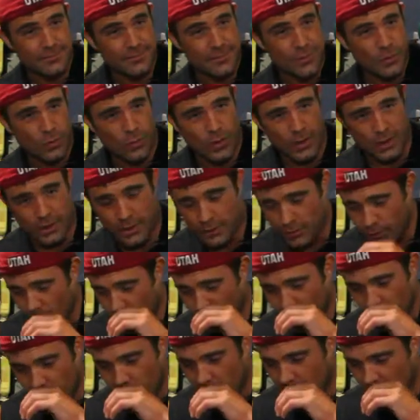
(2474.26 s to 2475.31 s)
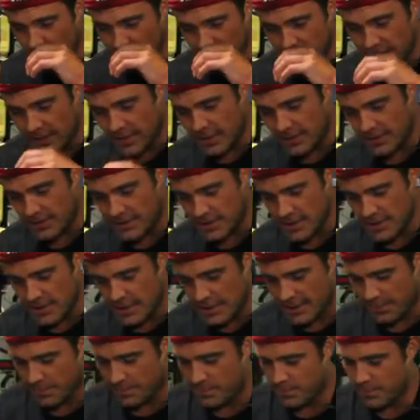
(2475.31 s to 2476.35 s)
where it
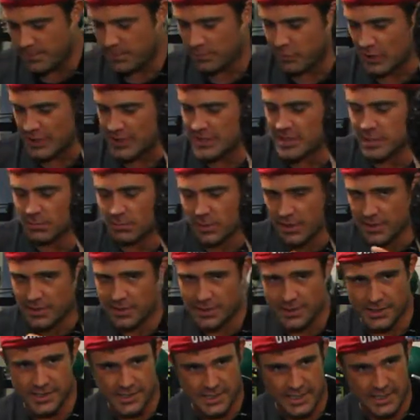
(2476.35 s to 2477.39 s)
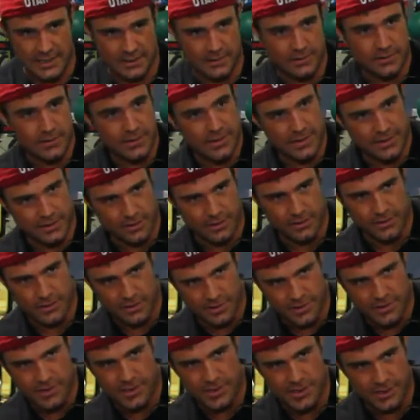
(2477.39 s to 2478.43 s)
like brings the blood to the skin, and there
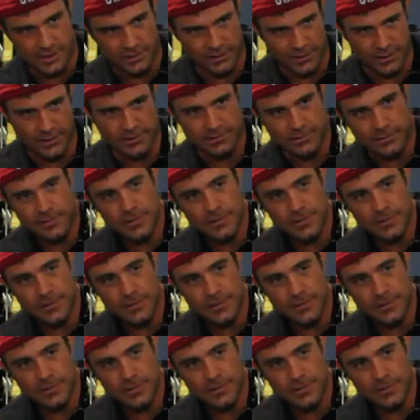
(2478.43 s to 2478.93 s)
is a tingling.